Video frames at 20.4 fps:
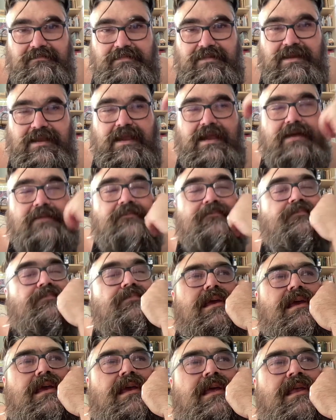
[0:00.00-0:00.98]
Okay.
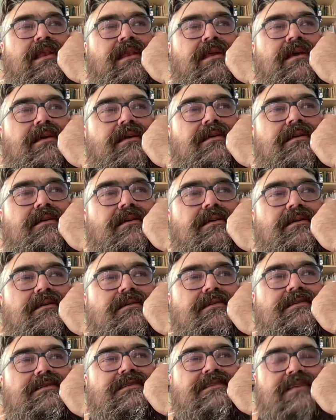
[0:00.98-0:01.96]
And
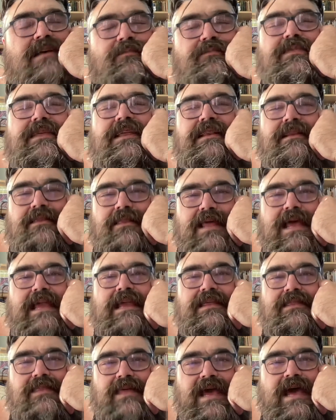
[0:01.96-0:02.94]
something
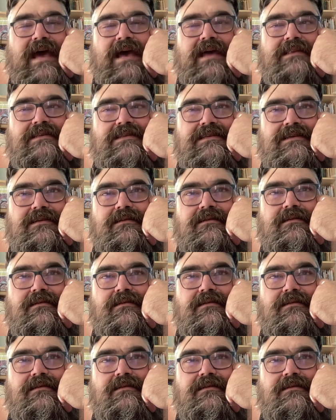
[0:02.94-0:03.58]
like that